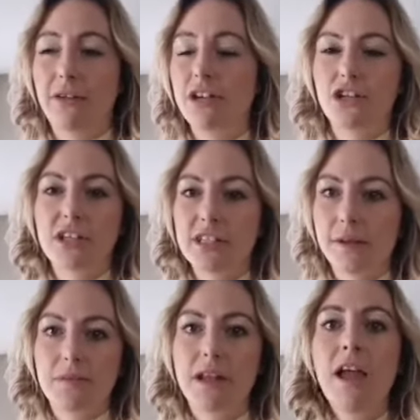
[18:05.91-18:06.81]
And it just
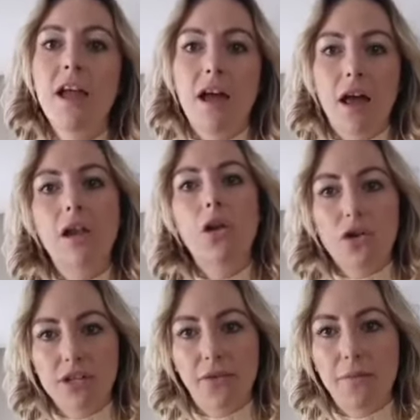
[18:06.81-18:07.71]
seemed a
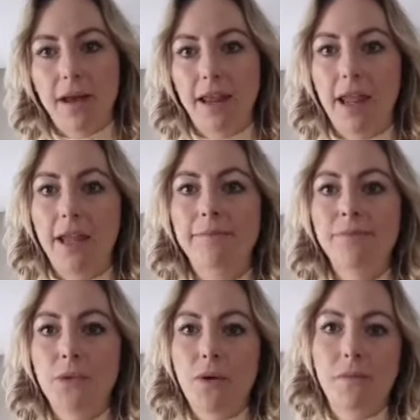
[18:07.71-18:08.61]
lot of money
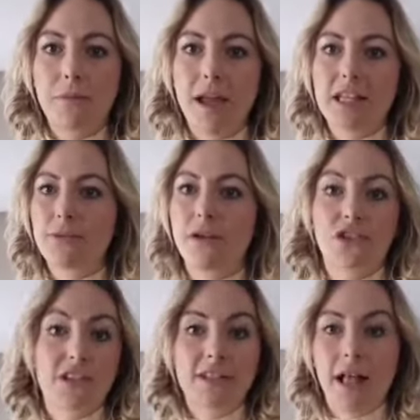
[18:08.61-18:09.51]
when we may as well
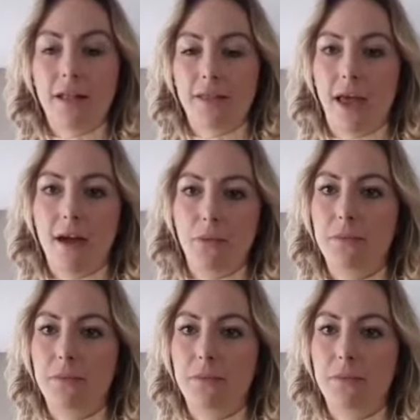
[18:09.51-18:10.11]
just sell that.